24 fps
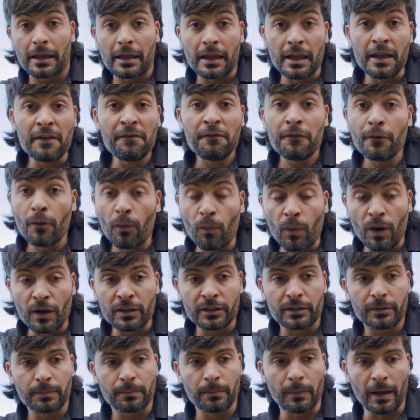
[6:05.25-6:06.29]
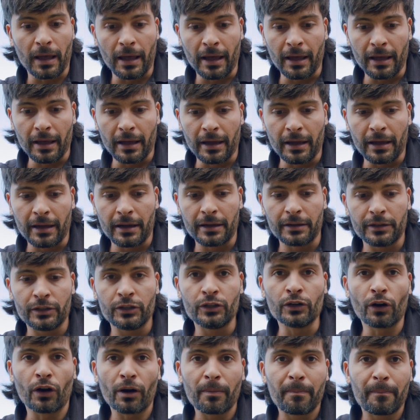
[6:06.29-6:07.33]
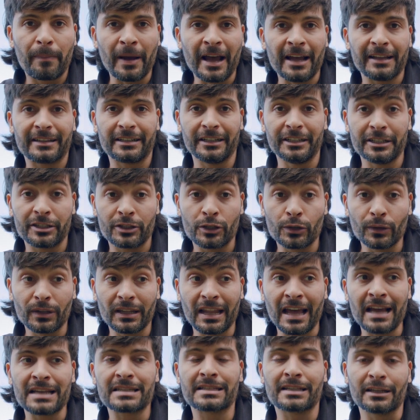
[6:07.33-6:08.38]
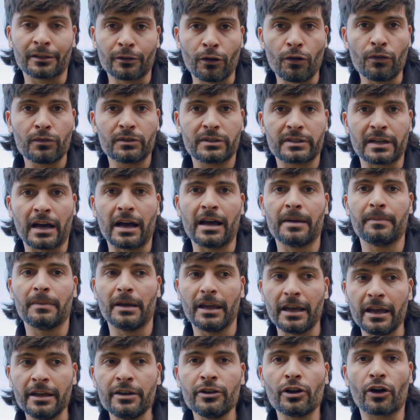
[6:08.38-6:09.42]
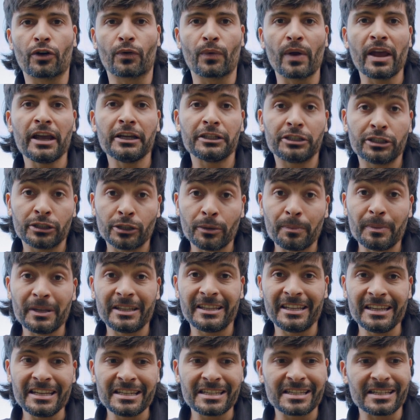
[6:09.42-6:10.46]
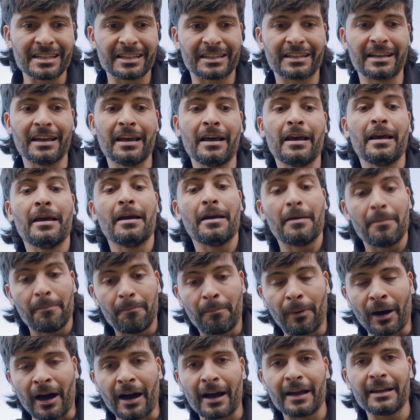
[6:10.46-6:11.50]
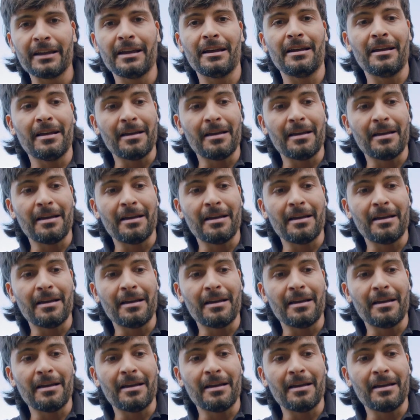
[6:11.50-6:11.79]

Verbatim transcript: If you want uh, uh, your battery to last a long time and your range to be decent, buy